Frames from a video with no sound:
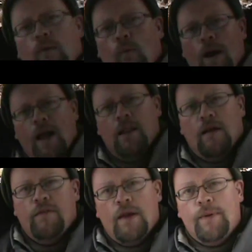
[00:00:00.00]
I
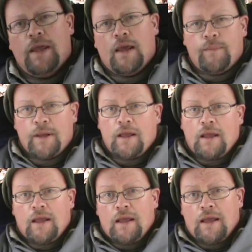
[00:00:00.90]
love hammock camping,
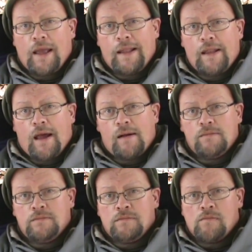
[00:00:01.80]
and
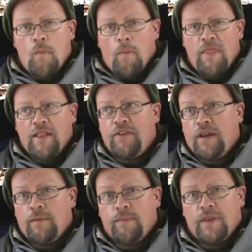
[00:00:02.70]
that's
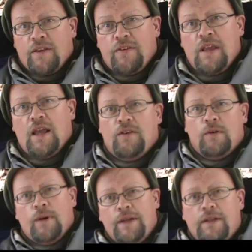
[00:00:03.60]
it. That's the answer
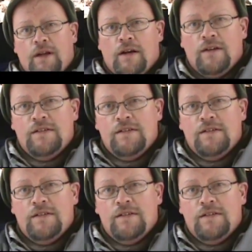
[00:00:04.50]
right there.